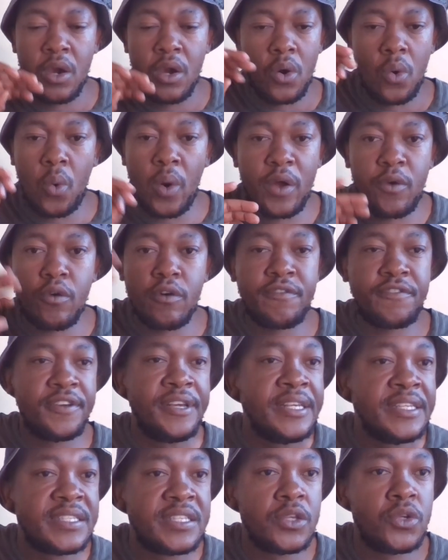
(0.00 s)
one of
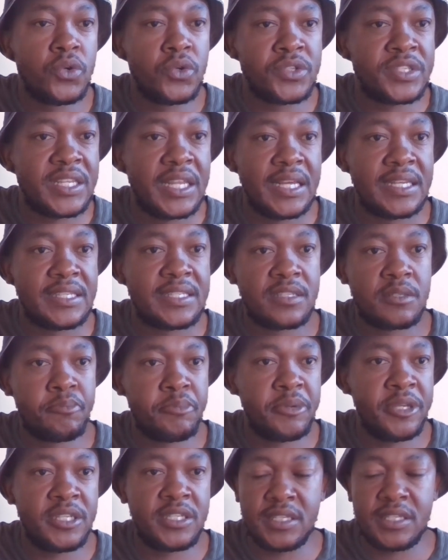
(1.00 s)
his useless
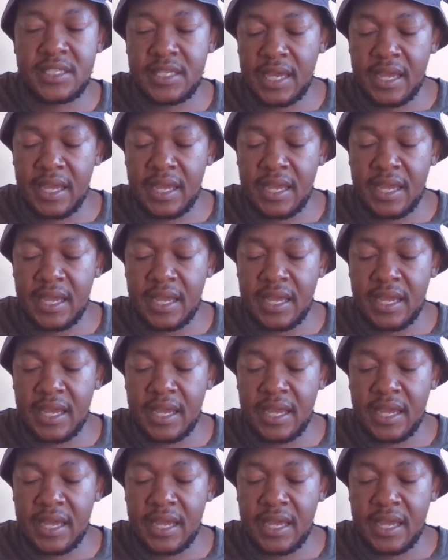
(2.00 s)
speeches.